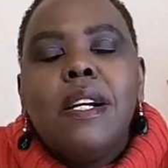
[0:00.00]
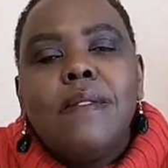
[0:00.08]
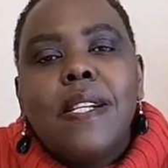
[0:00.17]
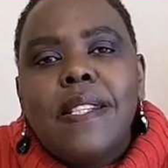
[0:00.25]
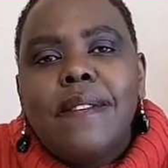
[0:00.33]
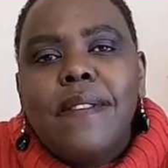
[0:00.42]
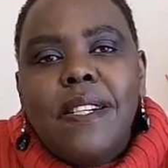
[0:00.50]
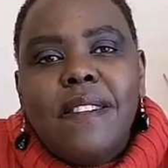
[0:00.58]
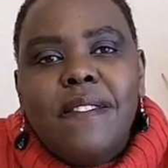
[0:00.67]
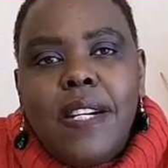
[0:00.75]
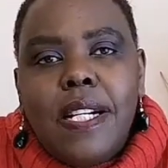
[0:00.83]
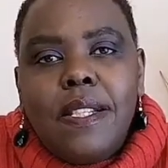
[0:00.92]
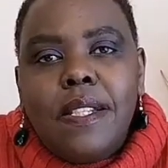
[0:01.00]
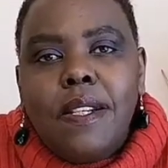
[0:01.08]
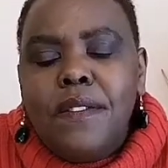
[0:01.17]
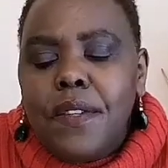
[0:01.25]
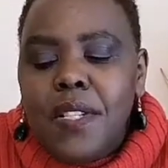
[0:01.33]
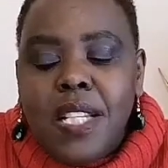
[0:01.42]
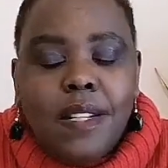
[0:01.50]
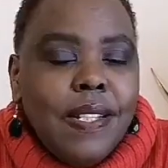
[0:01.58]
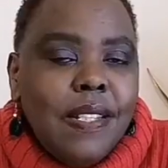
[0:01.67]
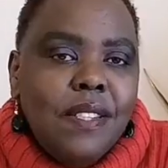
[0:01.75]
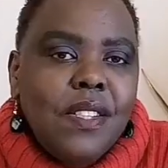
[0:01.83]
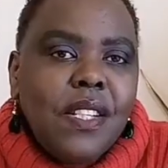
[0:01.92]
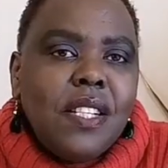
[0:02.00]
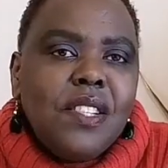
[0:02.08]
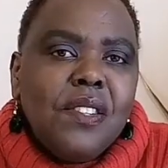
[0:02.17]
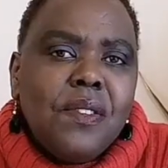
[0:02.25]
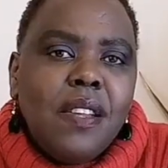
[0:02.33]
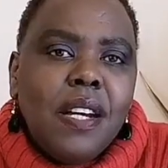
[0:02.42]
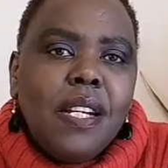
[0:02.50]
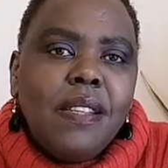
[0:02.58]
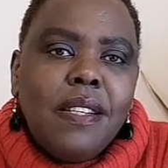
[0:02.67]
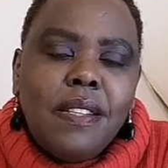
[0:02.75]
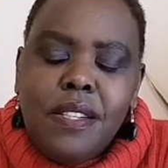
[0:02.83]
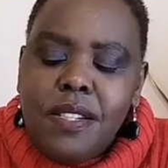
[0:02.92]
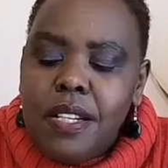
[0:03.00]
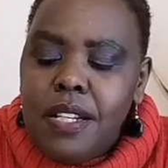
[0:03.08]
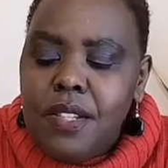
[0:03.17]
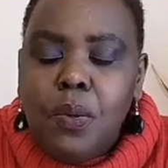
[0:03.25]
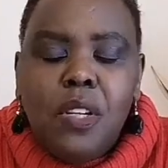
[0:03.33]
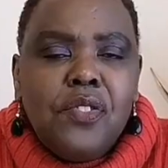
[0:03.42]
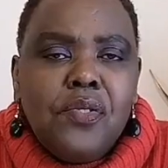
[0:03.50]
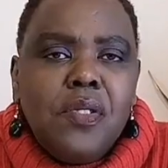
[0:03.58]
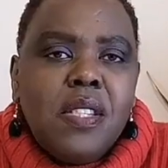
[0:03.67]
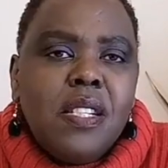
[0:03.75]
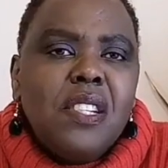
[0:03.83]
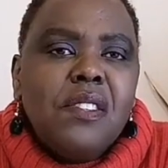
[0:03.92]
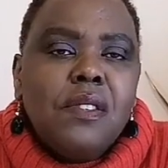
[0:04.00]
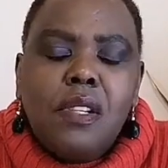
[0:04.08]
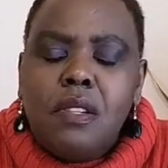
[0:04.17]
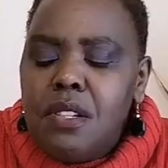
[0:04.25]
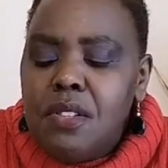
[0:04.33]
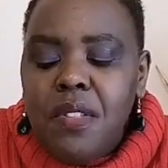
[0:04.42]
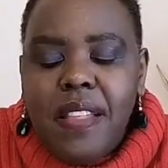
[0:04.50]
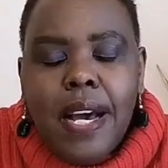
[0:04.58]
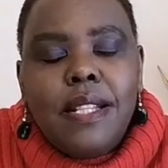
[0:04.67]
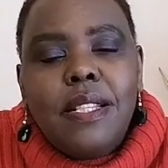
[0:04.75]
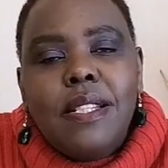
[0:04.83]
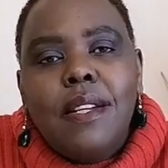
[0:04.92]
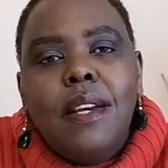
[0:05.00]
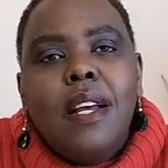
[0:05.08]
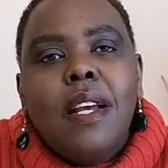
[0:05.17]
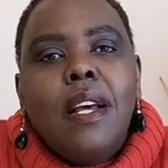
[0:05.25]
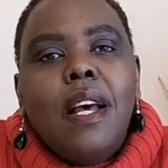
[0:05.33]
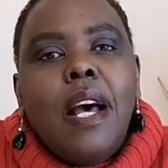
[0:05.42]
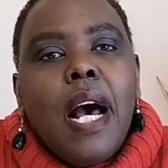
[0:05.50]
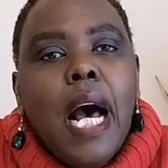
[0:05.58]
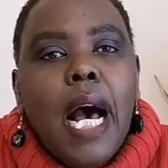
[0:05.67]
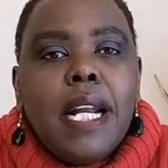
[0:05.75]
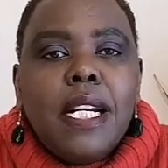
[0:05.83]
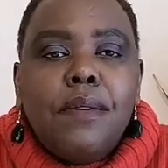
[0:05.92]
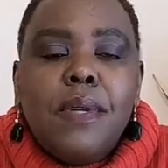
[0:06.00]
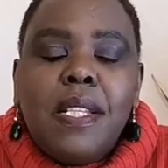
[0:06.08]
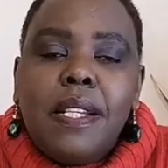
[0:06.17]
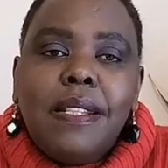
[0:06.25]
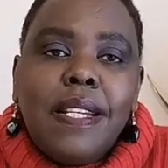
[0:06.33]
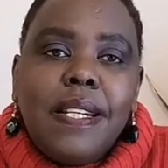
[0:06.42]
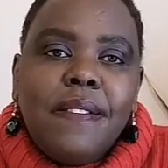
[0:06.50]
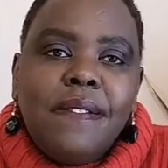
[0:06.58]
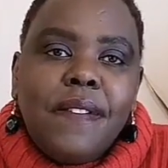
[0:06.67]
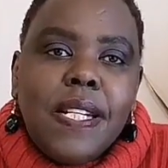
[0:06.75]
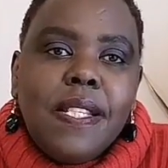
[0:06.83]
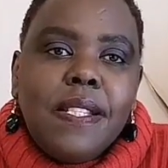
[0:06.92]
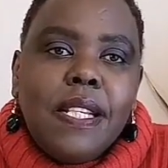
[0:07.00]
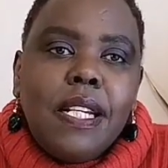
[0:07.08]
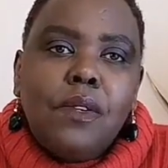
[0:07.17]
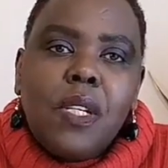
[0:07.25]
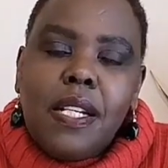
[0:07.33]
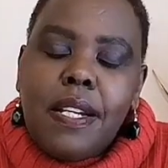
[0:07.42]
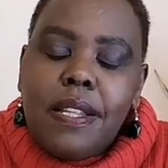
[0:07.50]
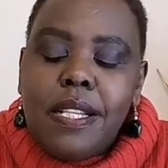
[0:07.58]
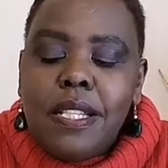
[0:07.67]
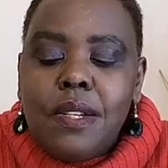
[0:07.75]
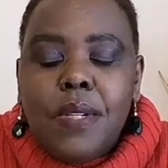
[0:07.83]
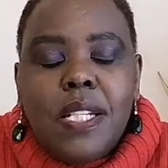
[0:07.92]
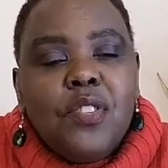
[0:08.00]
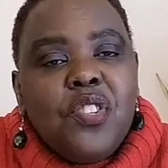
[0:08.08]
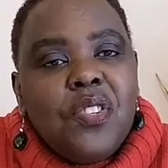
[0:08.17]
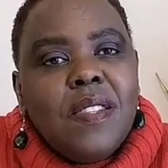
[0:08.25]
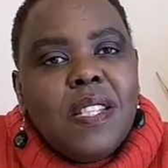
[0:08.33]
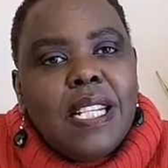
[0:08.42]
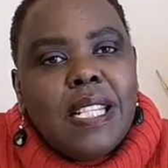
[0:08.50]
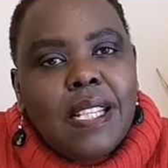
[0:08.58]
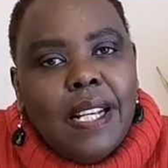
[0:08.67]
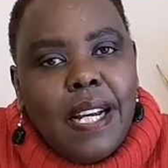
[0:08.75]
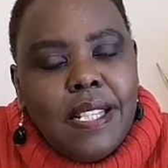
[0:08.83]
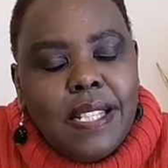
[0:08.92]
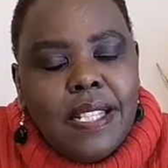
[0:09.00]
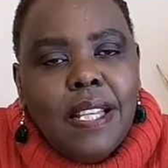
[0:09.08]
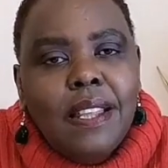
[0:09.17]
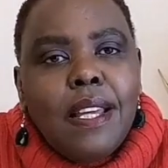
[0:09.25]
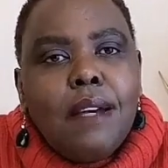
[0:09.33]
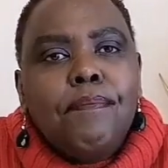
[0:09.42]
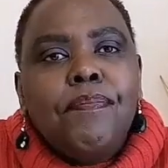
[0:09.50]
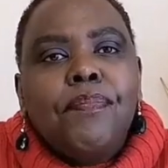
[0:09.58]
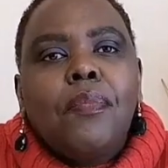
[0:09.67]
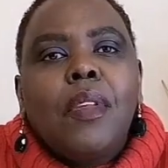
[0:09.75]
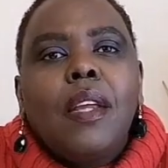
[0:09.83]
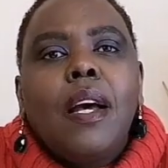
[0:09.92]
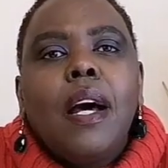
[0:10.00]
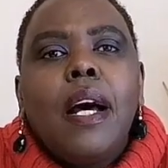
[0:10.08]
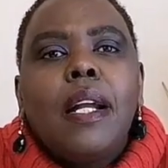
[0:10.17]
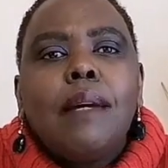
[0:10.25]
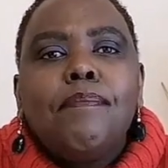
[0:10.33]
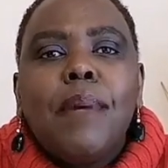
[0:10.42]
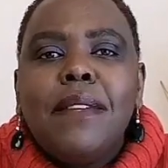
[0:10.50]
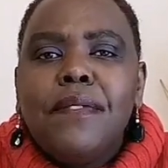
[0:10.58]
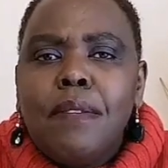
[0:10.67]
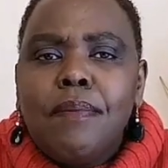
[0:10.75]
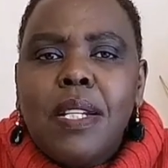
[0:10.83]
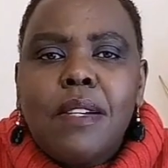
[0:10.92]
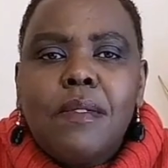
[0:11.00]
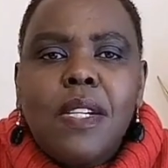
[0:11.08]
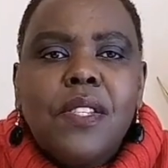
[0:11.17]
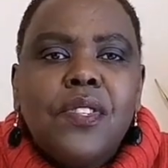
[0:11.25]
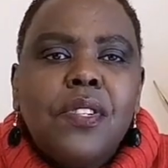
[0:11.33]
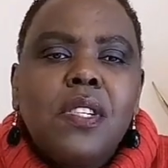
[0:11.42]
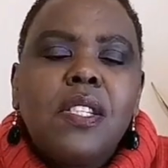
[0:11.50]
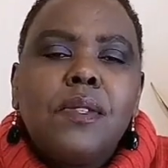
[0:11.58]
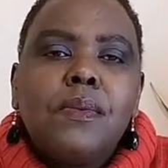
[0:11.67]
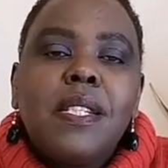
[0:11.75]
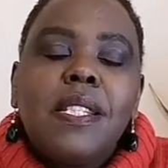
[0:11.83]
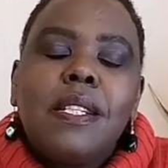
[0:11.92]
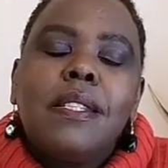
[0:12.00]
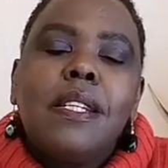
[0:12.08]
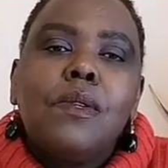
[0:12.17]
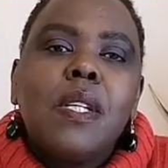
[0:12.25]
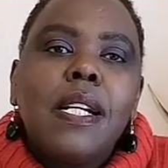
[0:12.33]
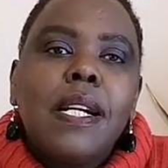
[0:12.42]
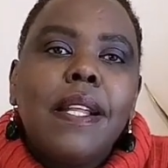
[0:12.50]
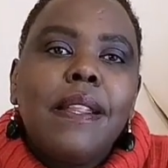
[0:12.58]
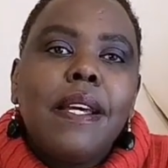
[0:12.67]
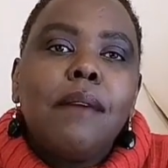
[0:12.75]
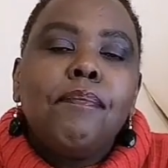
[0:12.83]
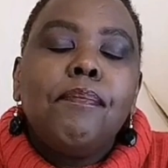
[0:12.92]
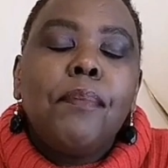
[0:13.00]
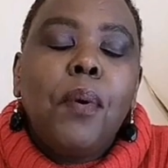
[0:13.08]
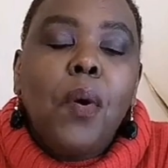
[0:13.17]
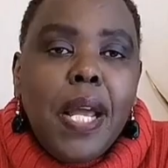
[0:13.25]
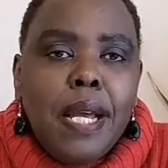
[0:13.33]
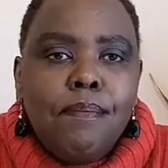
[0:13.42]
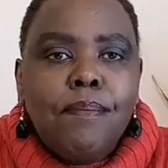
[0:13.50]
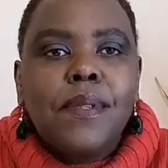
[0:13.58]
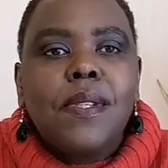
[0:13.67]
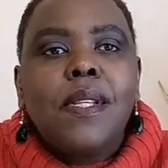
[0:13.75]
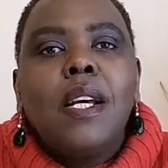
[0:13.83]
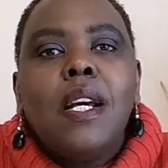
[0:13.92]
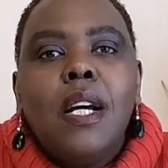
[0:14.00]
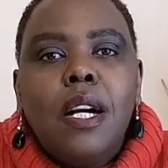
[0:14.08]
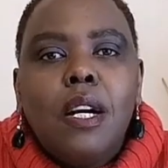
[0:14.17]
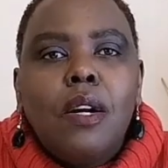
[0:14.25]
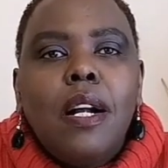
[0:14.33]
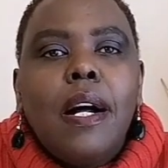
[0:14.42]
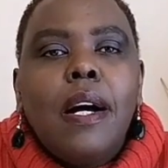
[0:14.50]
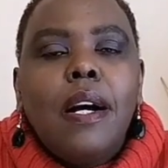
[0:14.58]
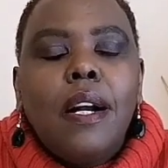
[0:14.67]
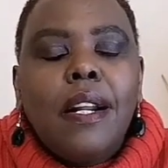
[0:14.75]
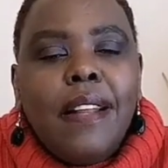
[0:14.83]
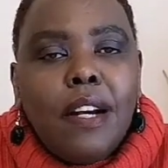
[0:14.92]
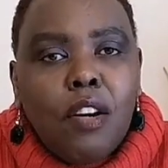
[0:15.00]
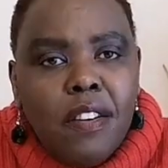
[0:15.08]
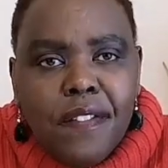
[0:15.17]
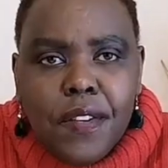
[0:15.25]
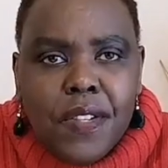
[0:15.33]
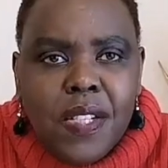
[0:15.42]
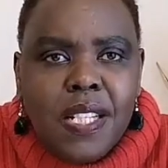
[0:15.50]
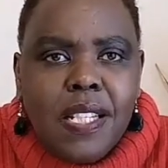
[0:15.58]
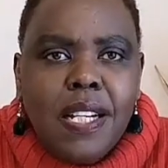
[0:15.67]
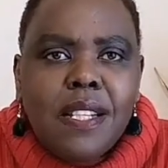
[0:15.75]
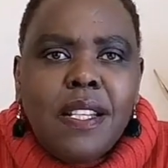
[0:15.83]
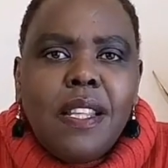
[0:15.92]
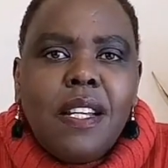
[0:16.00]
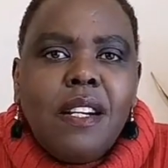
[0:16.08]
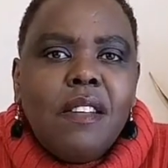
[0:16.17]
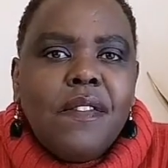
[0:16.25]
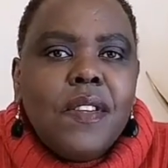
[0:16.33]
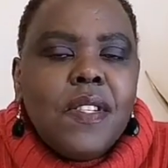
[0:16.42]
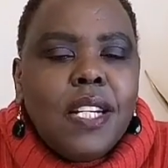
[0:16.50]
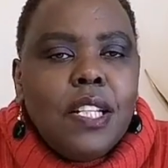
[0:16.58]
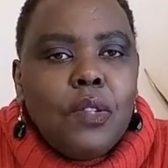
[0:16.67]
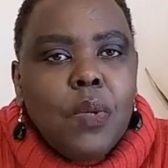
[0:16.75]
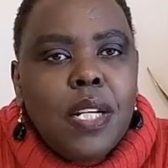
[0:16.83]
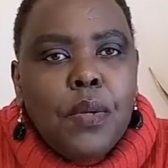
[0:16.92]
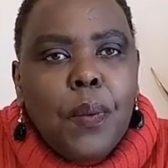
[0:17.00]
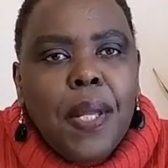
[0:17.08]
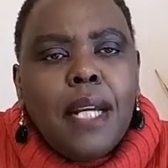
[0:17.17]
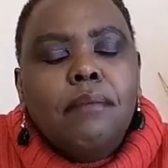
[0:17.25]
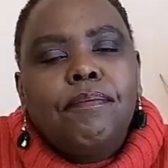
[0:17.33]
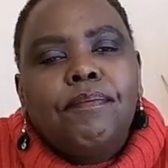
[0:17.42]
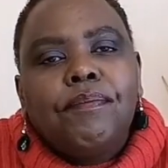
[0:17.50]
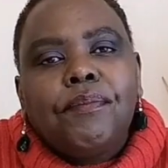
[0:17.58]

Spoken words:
There were 7 of us. Of course, our teachers knew that. The teachers who were on duty knew that. And we started revising, looking at these questions, discussing them. And apart from the questions, we started looking at the poems, the novels, discussing the novels that we were doing.